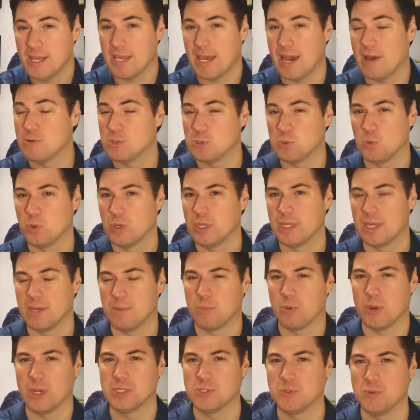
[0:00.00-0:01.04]
Yeah, I was really
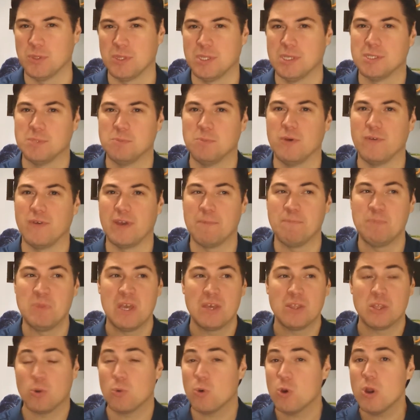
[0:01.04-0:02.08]
impressed with this movie.
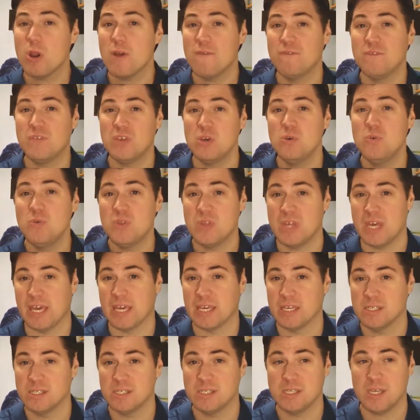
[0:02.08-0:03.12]
There were a few
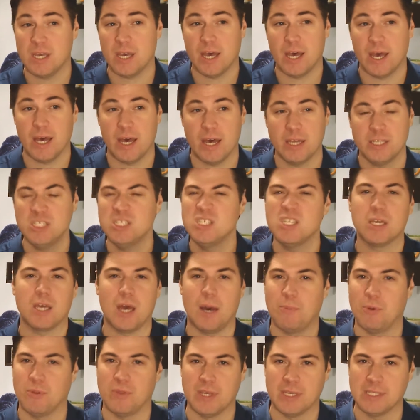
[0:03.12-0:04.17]
things, uh, just a
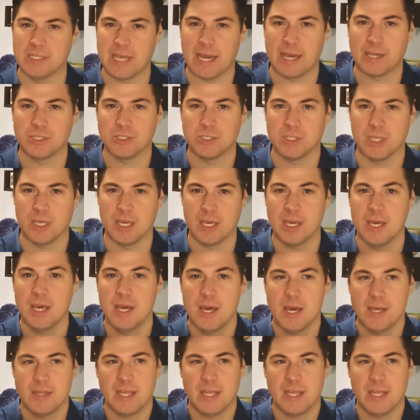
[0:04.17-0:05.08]
couple things actually,